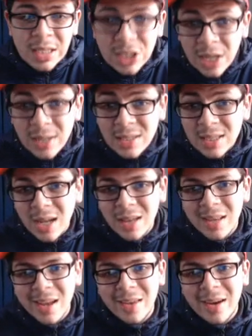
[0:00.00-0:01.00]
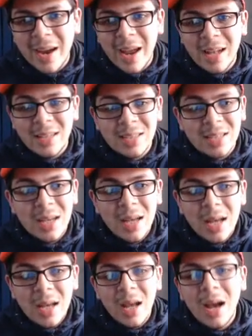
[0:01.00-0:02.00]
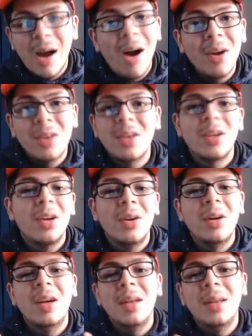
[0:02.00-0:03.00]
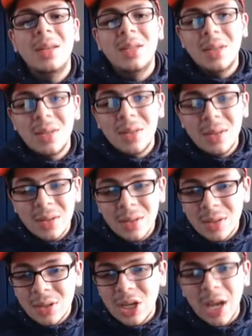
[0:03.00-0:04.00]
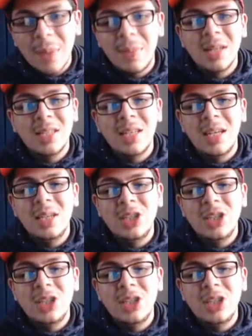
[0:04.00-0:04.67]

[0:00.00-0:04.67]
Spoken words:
Chelsea, on the other hand, are the current Champions League